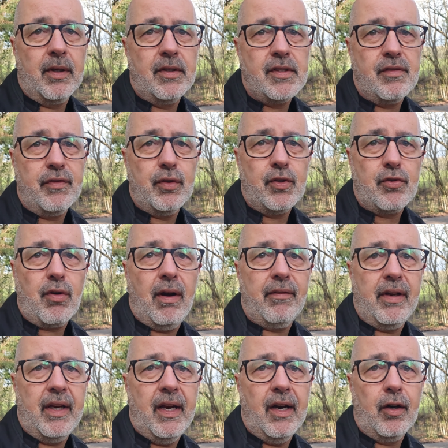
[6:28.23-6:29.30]
because if you're
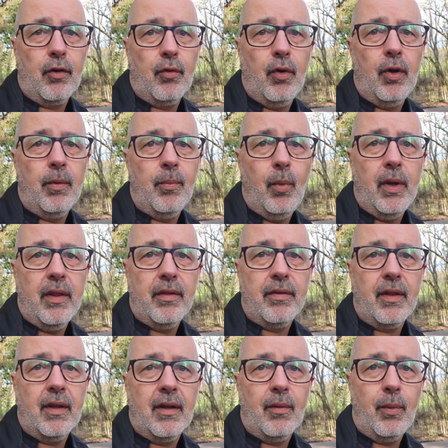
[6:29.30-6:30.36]
travelling in a group with
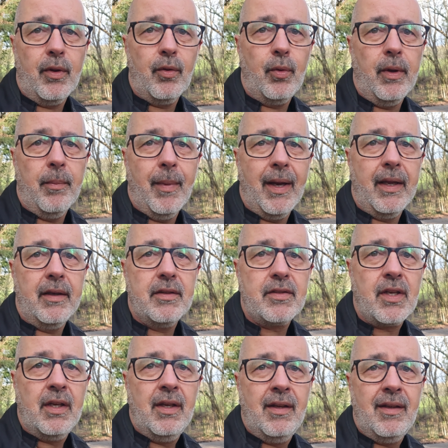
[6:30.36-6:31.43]
all your mates,